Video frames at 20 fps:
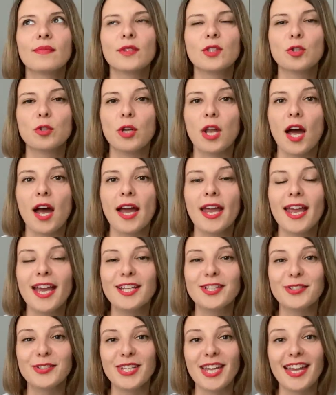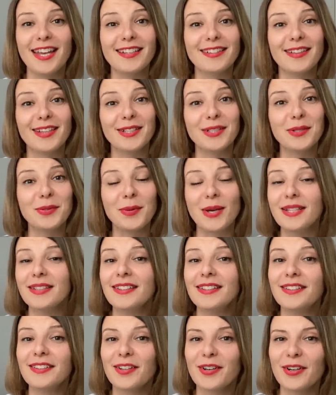July, and today is the
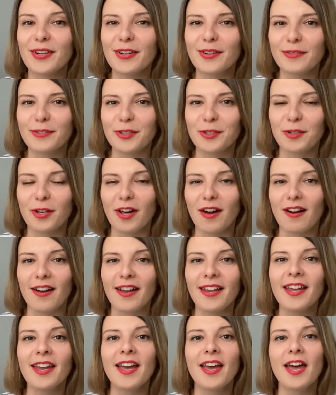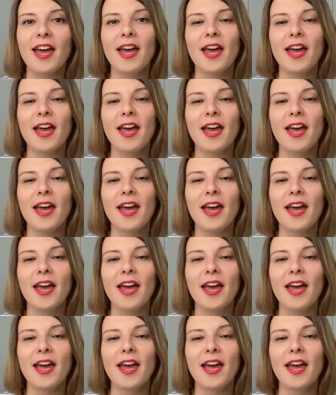23rd of July,